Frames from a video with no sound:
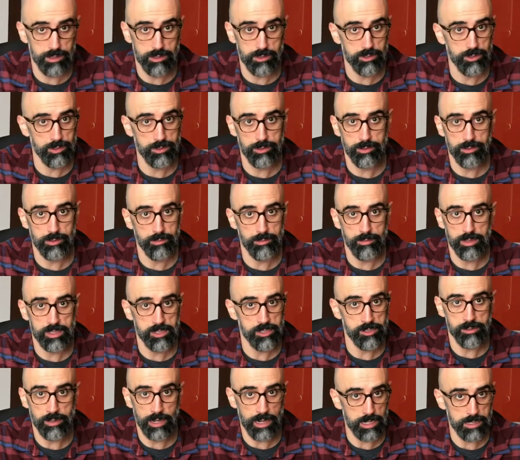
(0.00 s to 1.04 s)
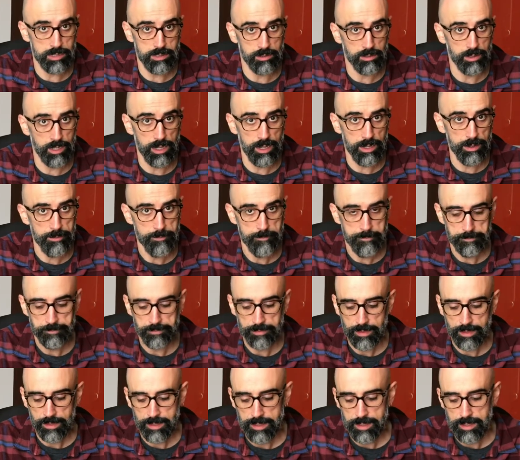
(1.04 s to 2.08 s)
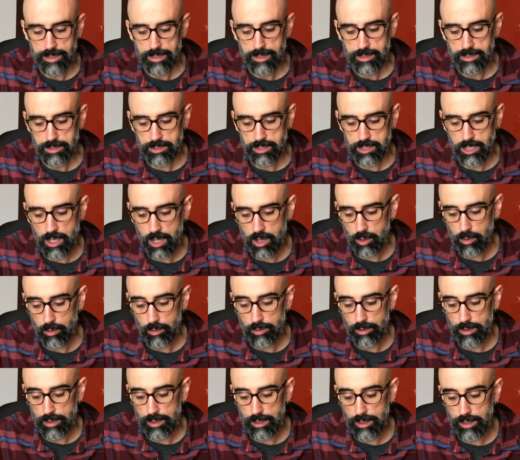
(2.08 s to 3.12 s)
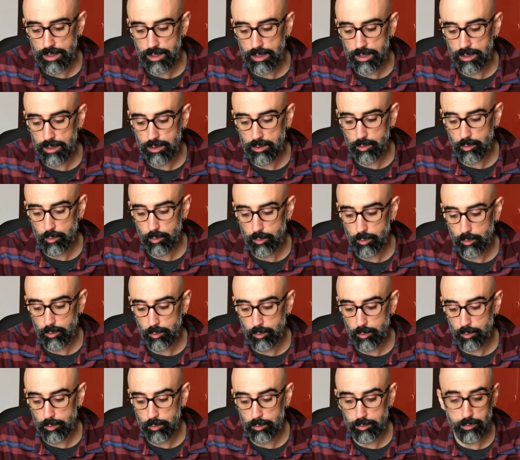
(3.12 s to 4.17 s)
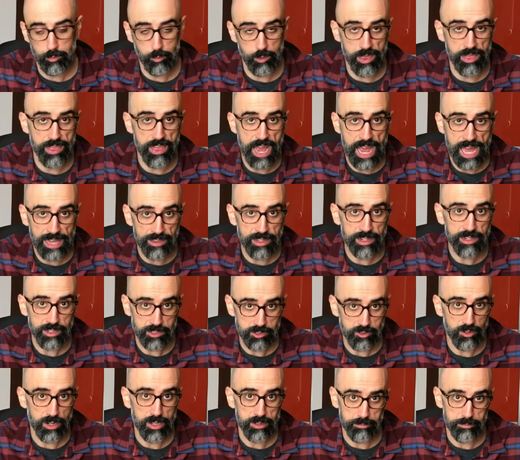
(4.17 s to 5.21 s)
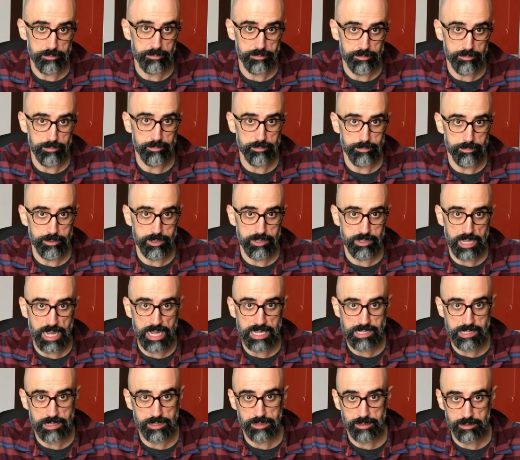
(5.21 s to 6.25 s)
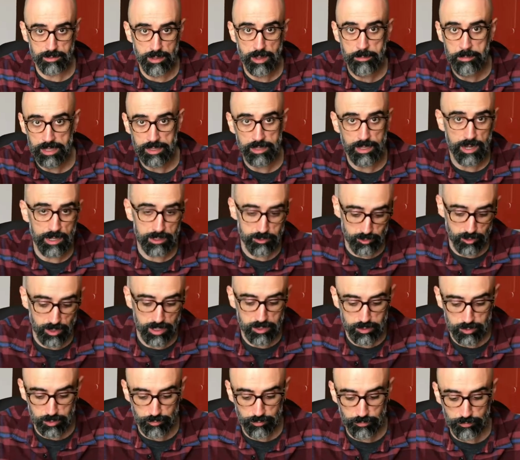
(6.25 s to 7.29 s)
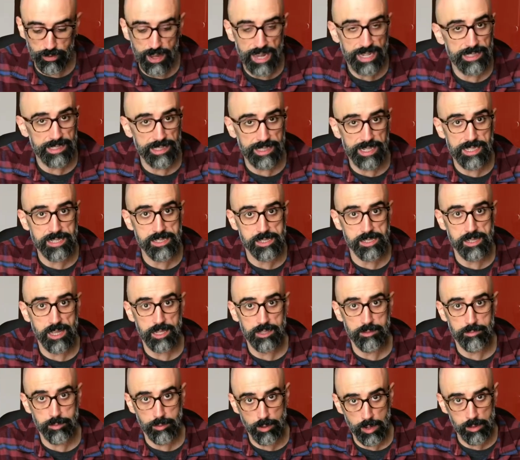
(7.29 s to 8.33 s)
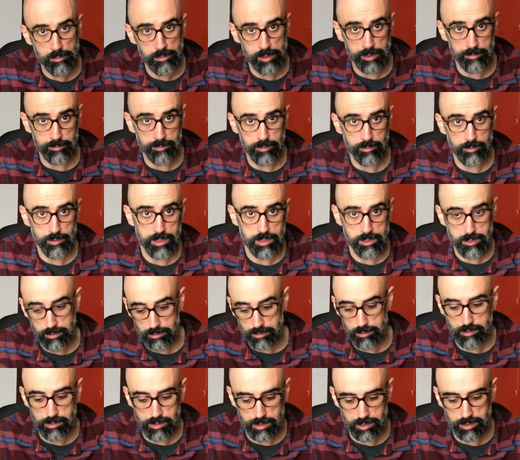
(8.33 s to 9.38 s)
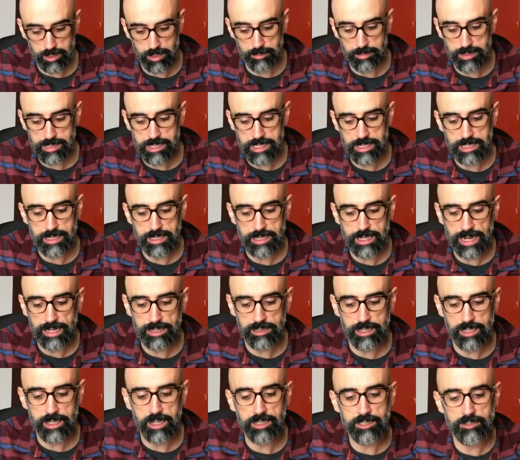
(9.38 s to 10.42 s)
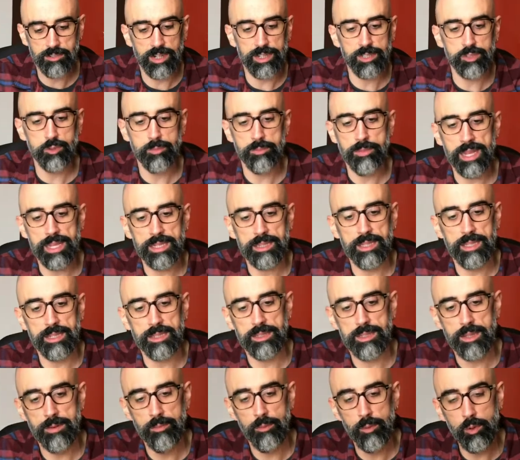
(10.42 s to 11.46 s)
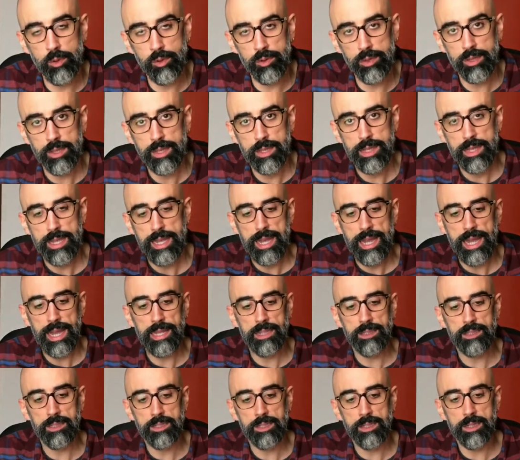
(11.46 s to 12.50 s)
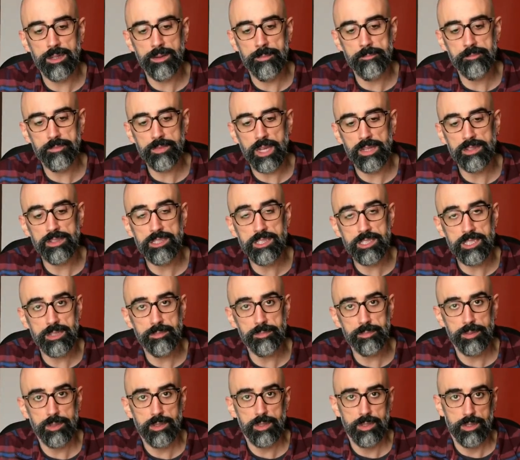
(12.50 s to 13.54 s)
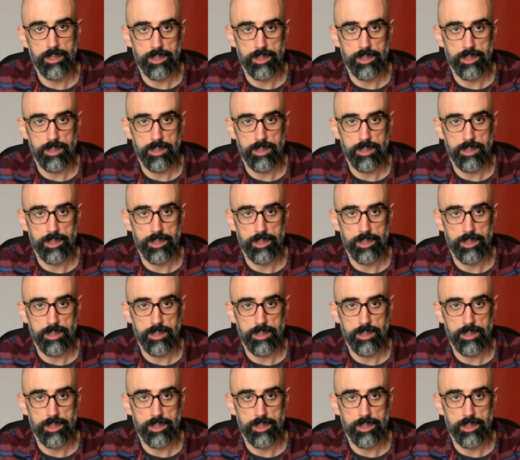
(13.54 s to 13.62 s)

the two materials. Okay, so with that, they are trying precisely, I mean, they are trying to fight against that problem when you lose the tip. It's like they are trying to make the wood and the tip